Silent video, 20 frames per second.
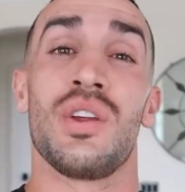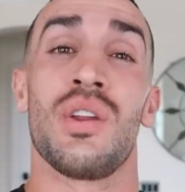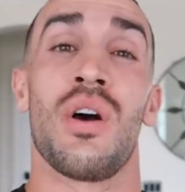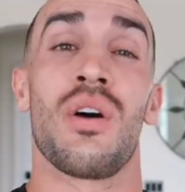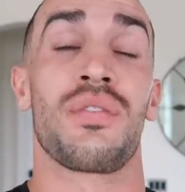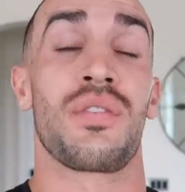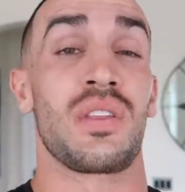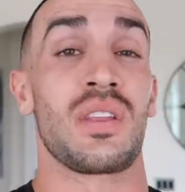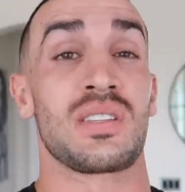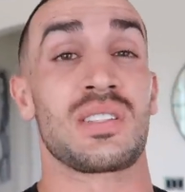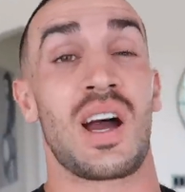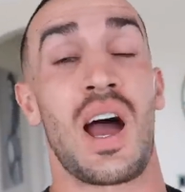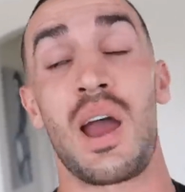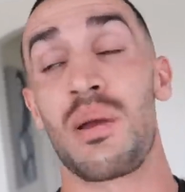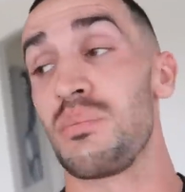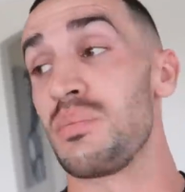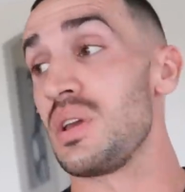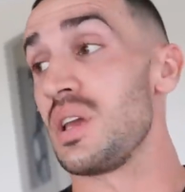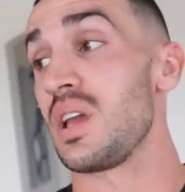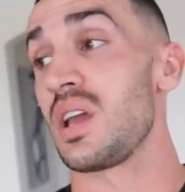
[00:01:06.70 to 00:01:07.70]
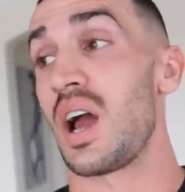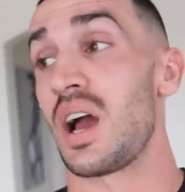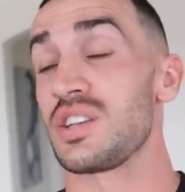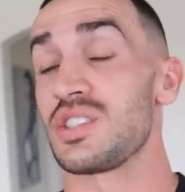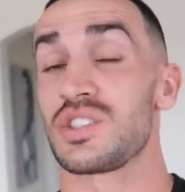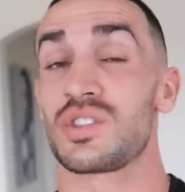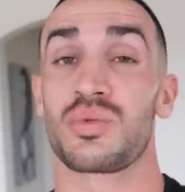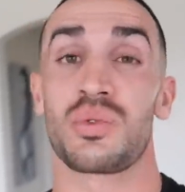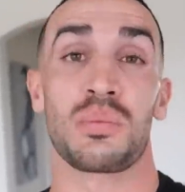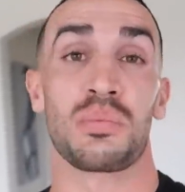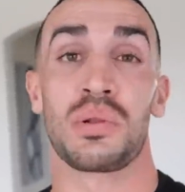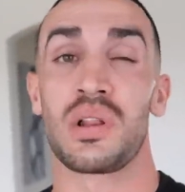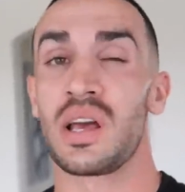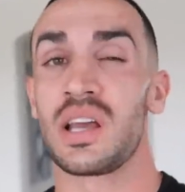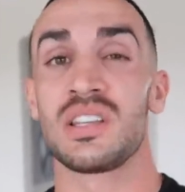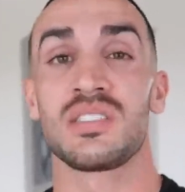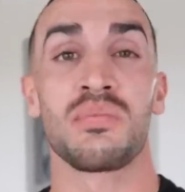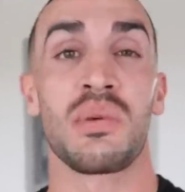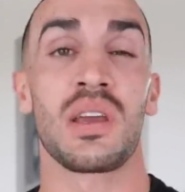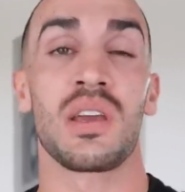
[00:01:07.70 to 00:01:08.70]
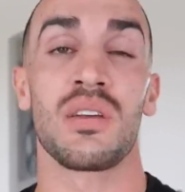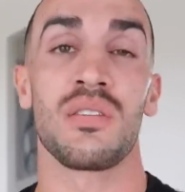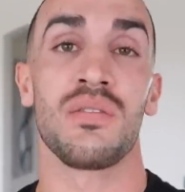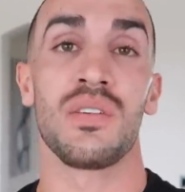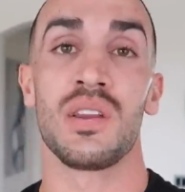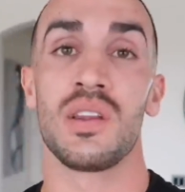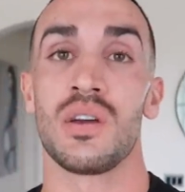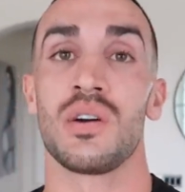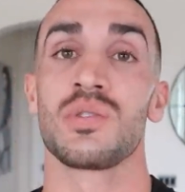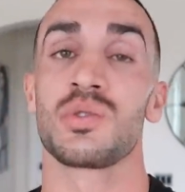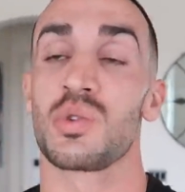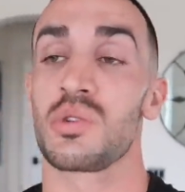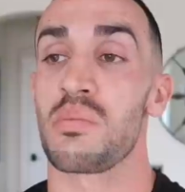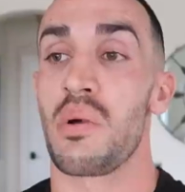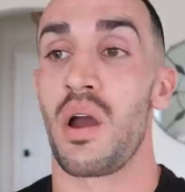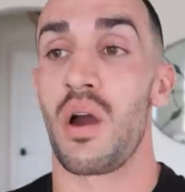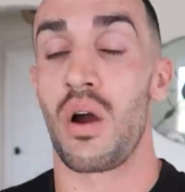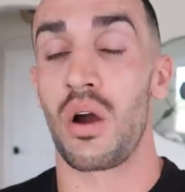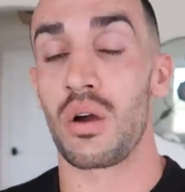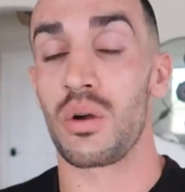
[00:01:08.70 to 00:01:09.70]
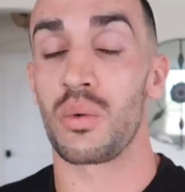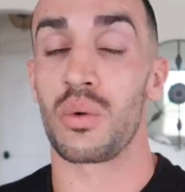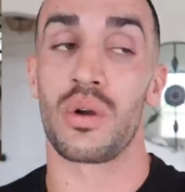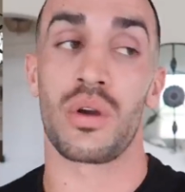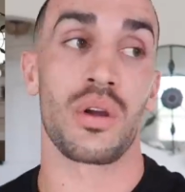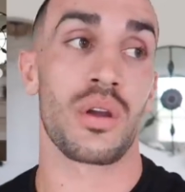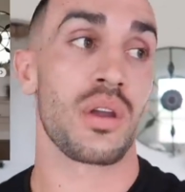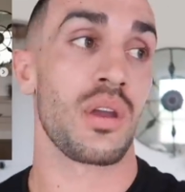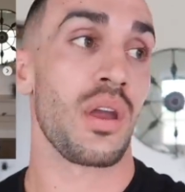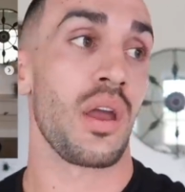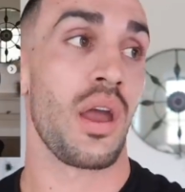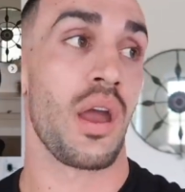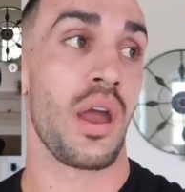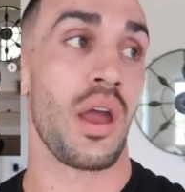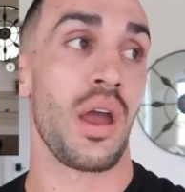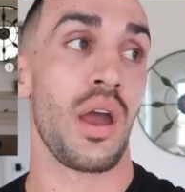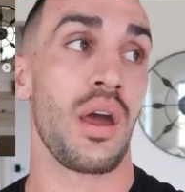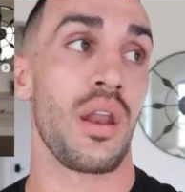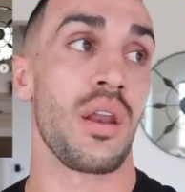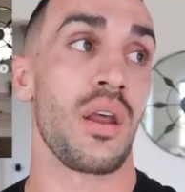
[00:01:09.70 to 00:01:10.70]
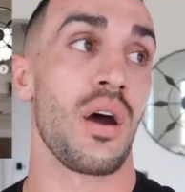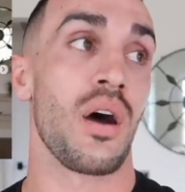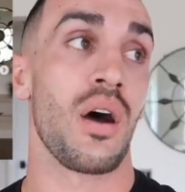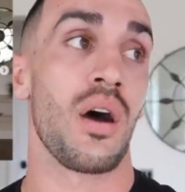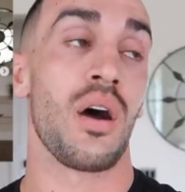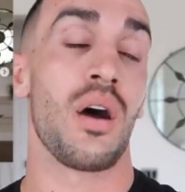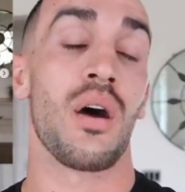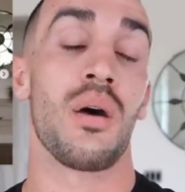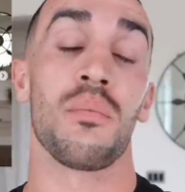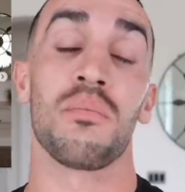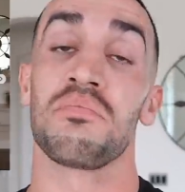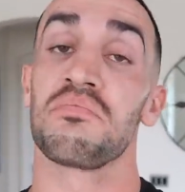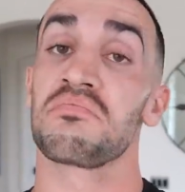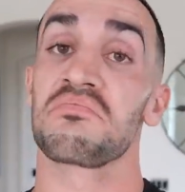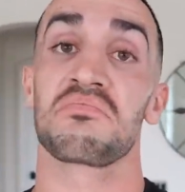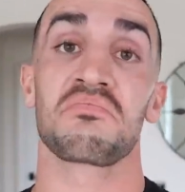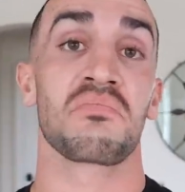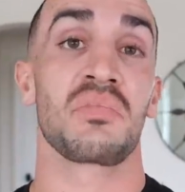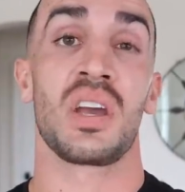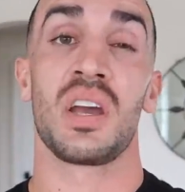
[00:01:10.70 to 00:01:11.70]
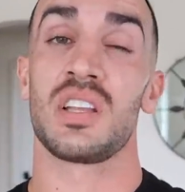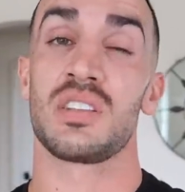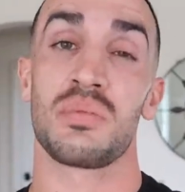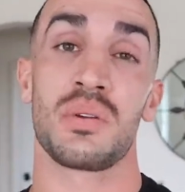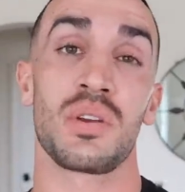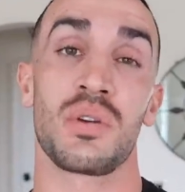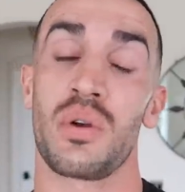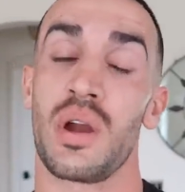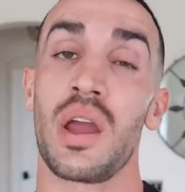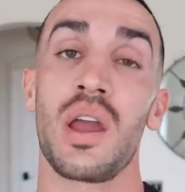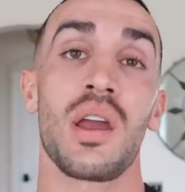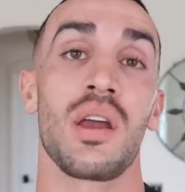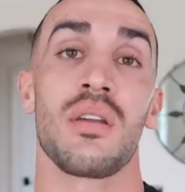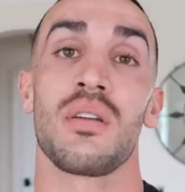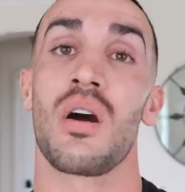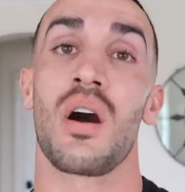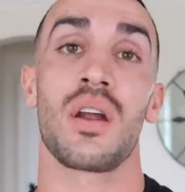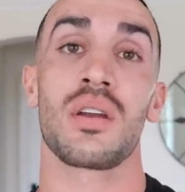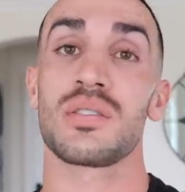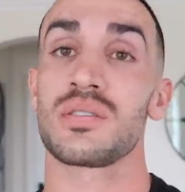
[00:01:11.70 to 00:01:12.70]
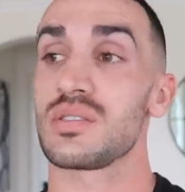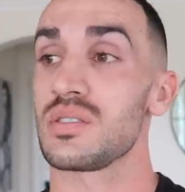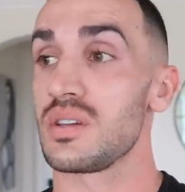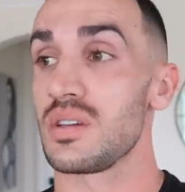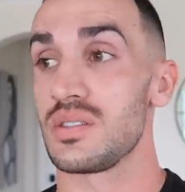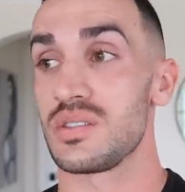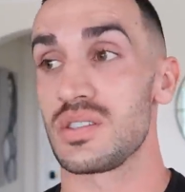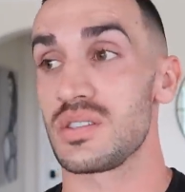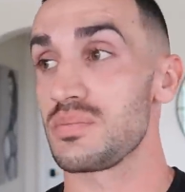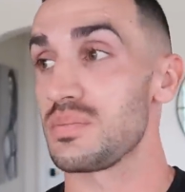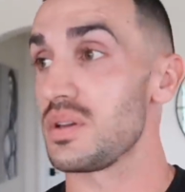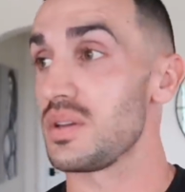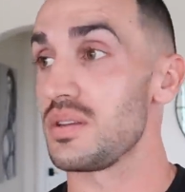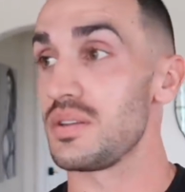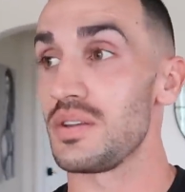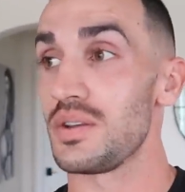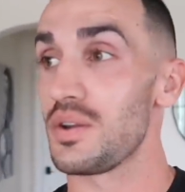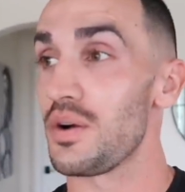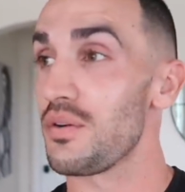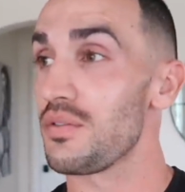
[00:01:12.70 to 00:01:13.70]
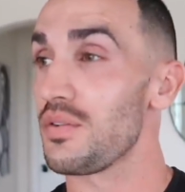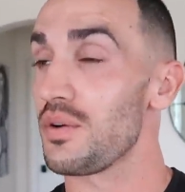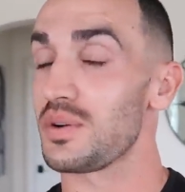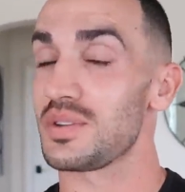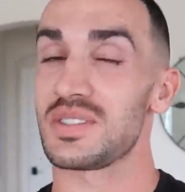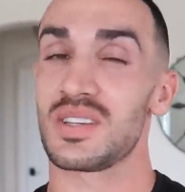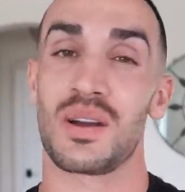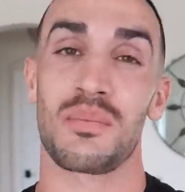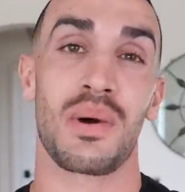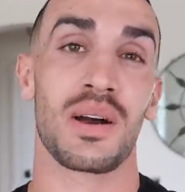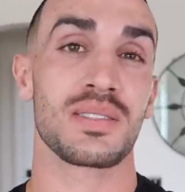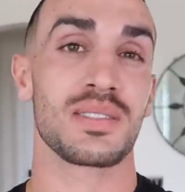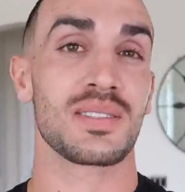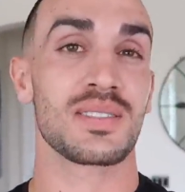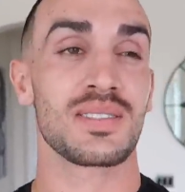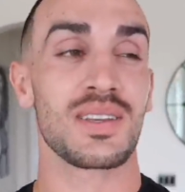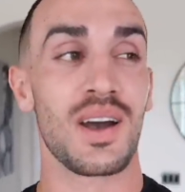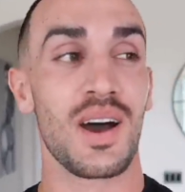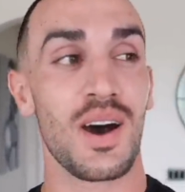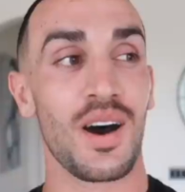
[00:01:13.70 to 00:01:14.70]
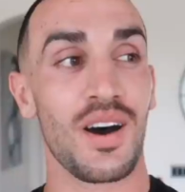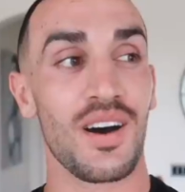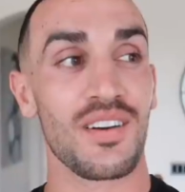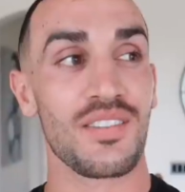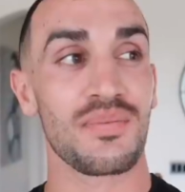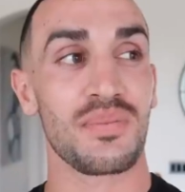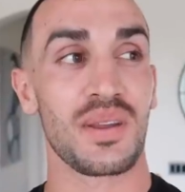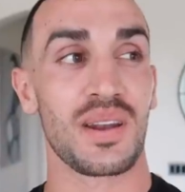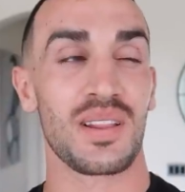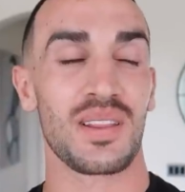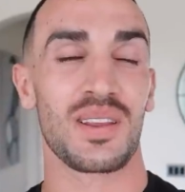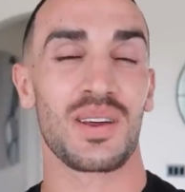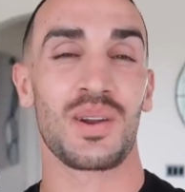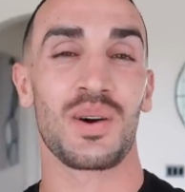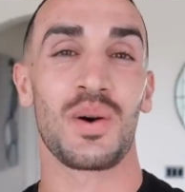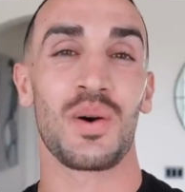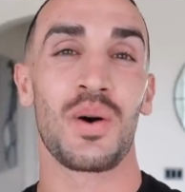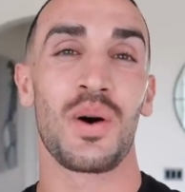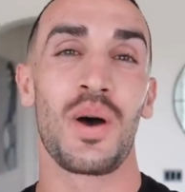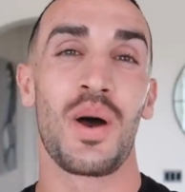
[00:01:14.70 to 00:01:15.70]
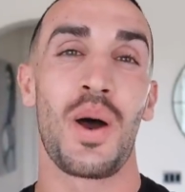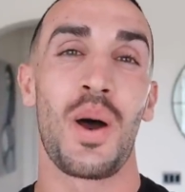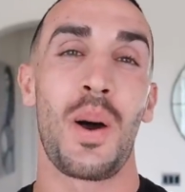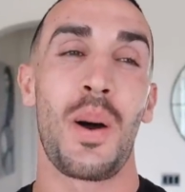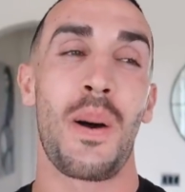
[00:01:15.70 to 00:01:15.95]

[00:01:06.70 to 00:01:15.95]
You know, for the time being, I just replaced making videos with my artwork, and it's been great, honestly. Just been, you know, focusing on myself, been a little